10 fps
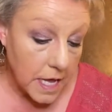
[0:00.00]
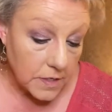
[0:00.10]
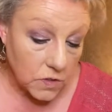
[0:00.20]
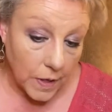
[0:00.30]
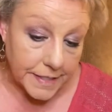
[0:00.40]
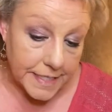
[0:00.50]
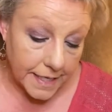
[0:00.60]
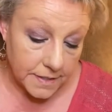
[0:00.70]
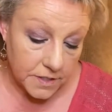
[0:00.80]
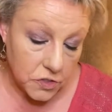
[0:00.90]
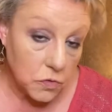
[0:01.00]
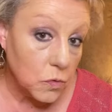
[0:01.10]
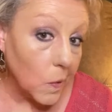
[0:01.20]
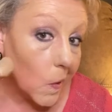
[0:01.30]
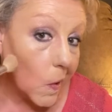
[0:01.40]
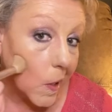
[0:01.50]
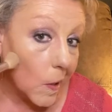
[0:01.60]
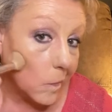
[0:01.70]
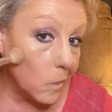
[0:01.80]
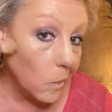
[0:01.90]
So I tend to do
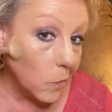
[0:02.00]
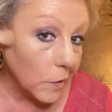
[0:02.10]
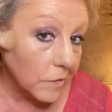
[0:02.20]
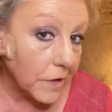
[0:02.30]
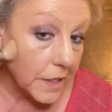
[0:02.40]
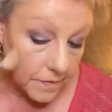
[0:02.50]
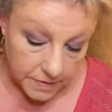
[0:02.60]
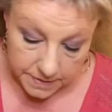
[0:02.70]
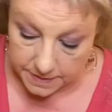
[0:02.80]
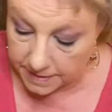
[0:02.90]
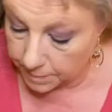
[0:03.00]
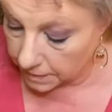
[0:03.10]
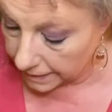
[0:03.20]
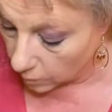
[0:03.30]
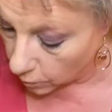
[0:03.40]
more of kind of a stippling.